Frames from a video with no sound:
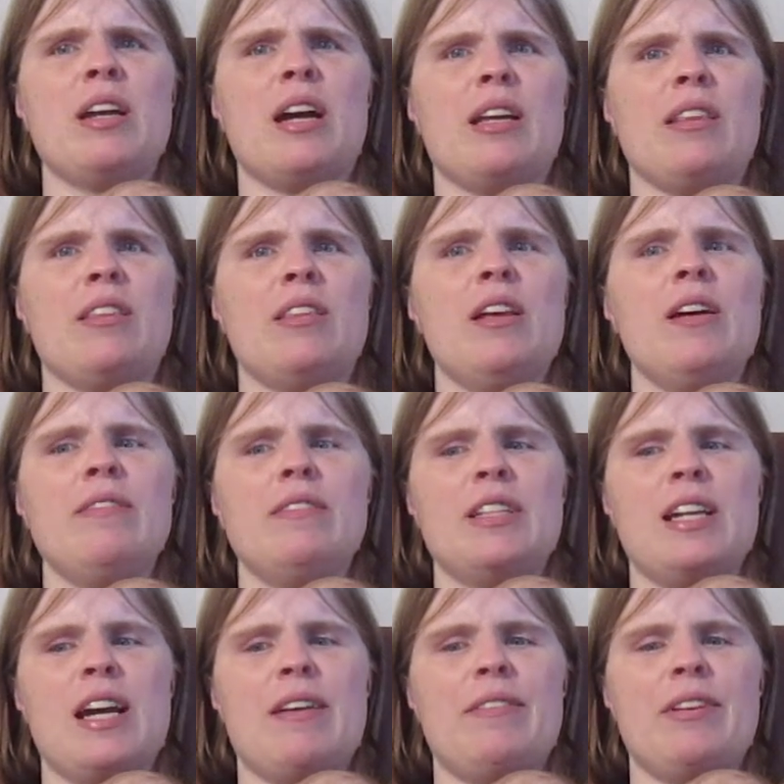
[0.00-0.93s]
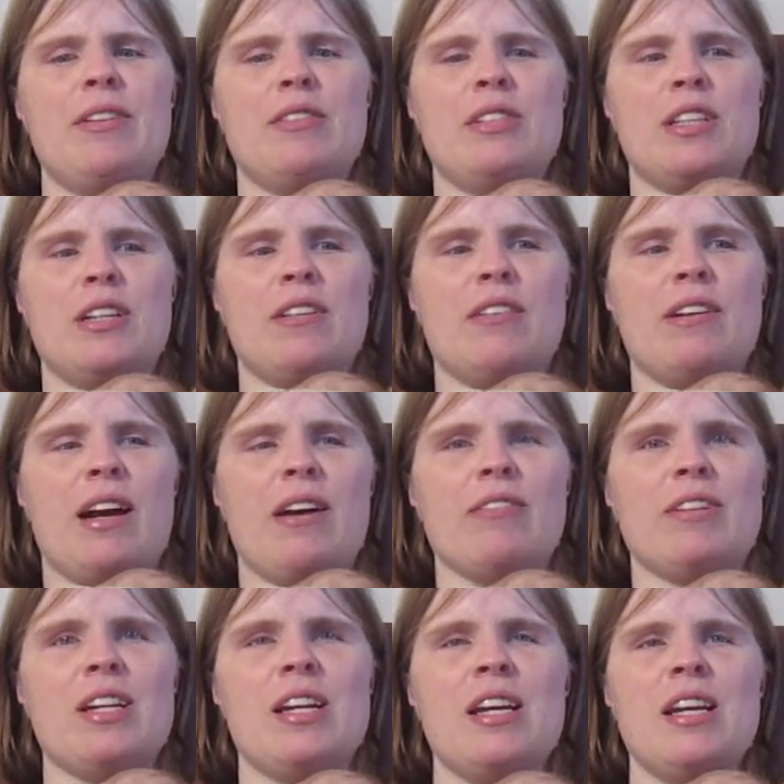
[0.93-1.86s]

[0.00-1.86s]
I'd love to have you stick around.